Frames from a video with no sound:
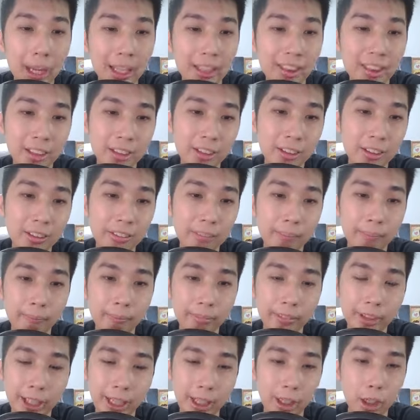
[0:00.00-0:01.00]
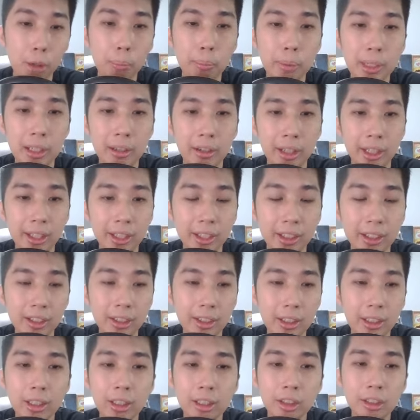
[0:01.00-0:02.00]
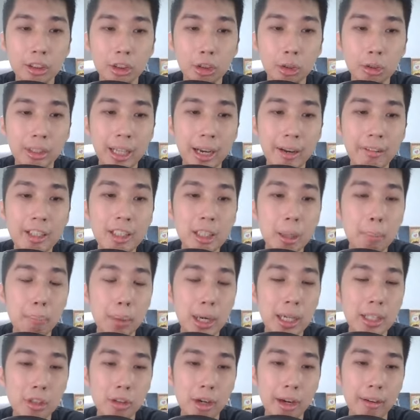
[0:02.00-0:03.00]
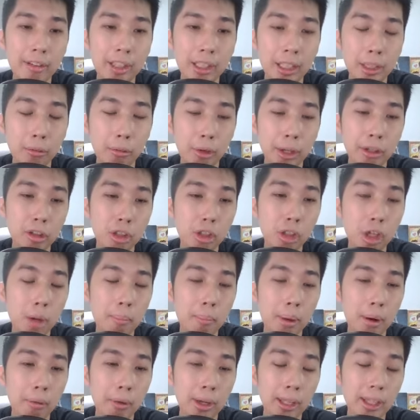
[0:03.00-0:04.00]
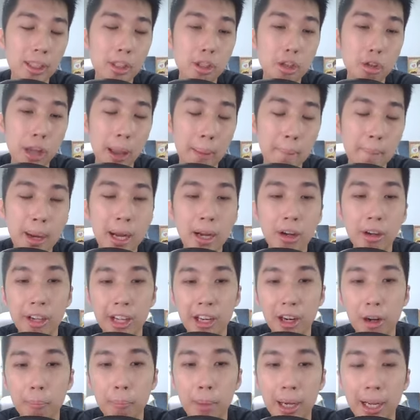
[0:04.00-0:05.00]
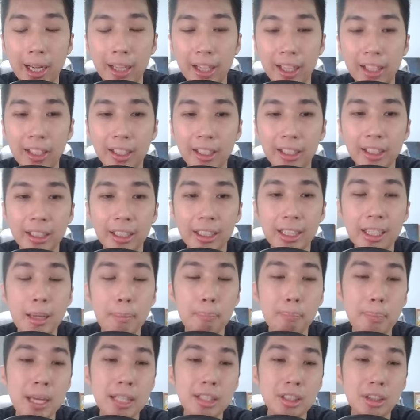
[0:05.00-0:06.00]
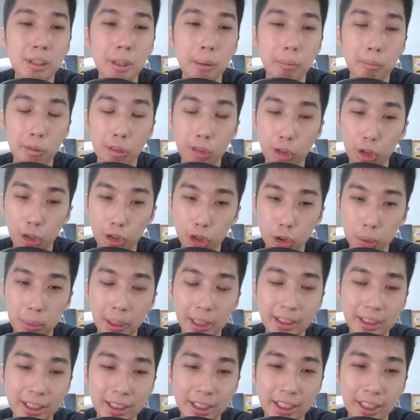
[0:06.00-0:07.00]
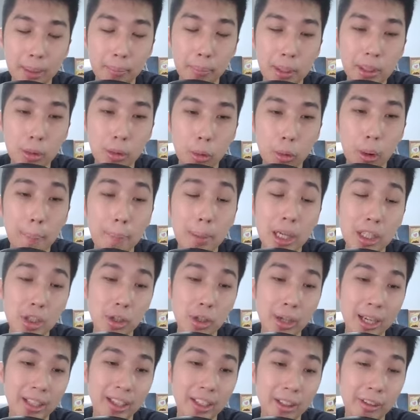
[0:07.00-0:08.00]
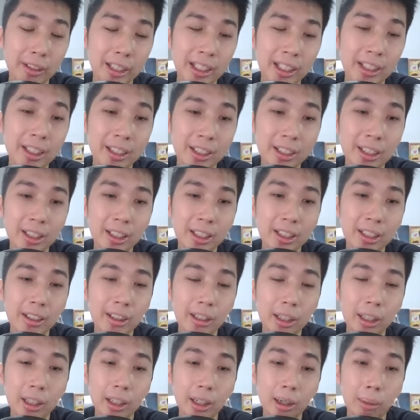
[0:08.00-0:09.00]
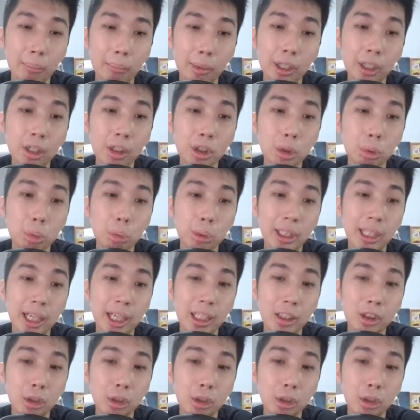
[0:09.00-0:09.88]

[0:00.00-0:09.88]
enter? Cannot be, right? So there is a price to everything. When you talk about whether you can buy or cannot buy, it depends on the launch pricing. It depends on what price you're entering. Because we are